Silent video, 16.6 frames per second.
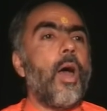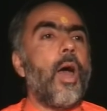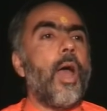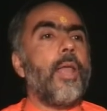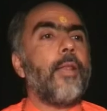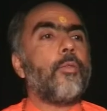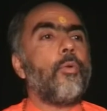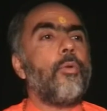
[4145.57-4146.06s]

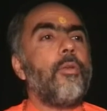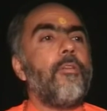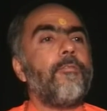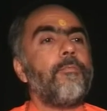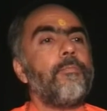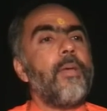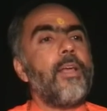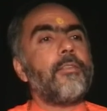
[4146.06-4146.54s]
I too
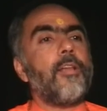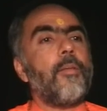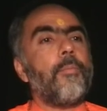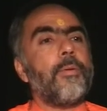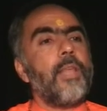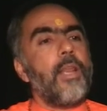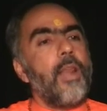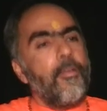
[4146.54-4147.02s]
lift
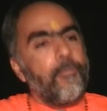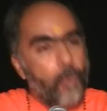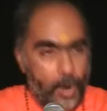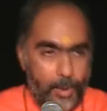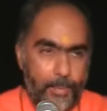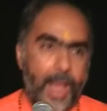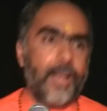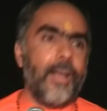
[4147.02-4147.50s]
myself, but then I
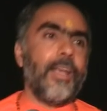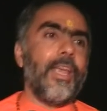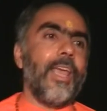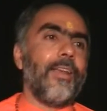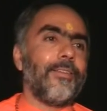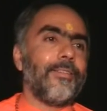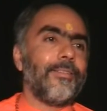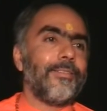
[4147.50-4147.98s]
fall back
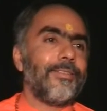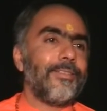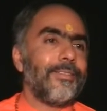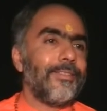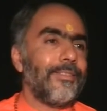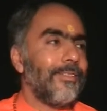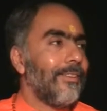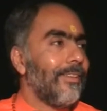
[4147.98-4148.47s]
again.
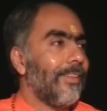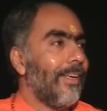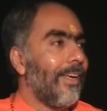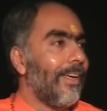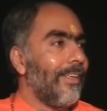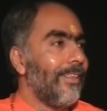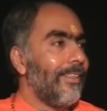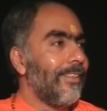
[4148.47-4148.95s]

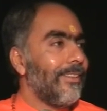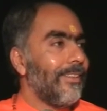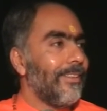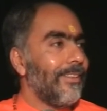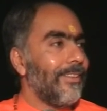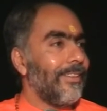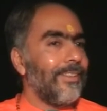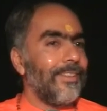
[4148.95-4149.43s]
Yeah?
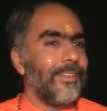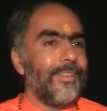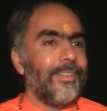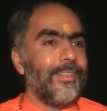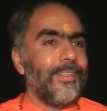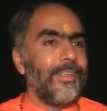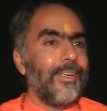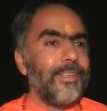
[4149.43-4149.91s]

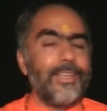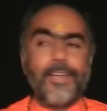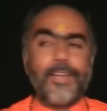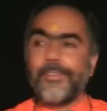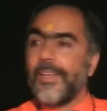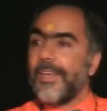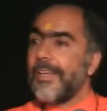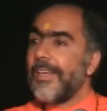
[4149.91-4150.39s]
They
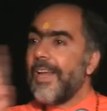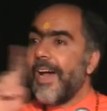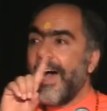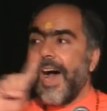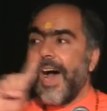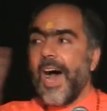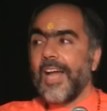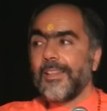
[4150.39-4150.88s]
said,
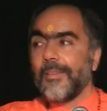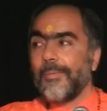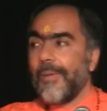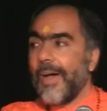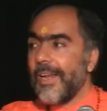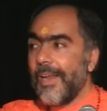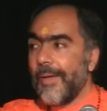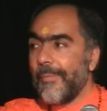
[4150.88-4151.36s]
na
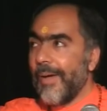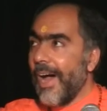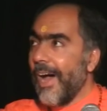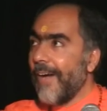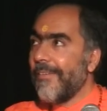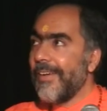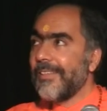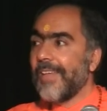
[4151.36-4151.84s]
atmanam
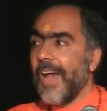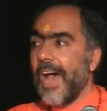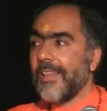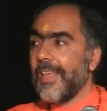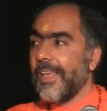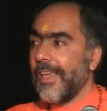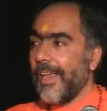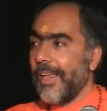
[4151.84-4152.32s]

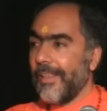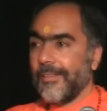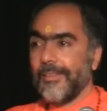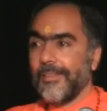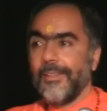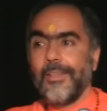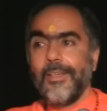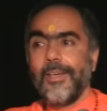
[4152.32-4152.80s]
avasadayet.
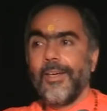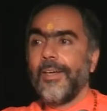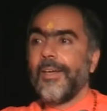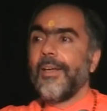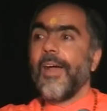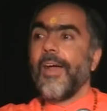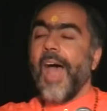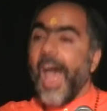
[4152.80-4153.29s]

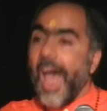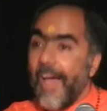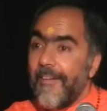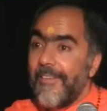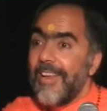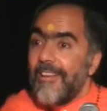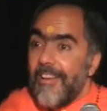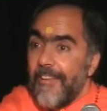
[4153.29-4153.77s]

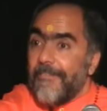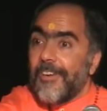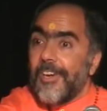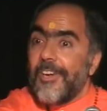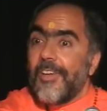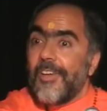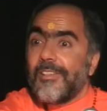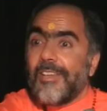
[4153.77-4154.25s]
Having
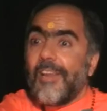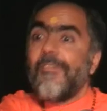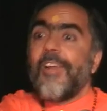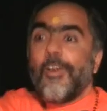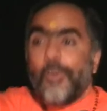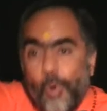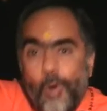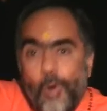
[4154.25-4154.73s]
lifted yourself,
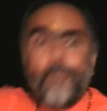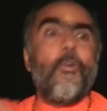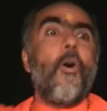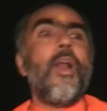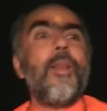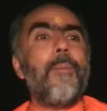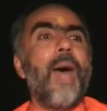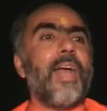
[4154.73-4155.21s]
now don't
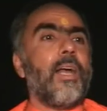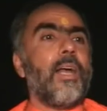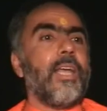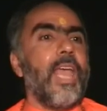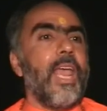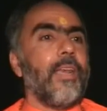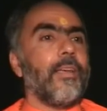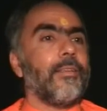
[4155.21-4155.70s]
fall back
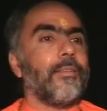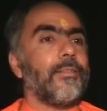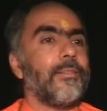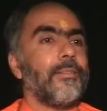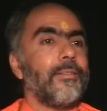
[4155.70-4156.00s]
again.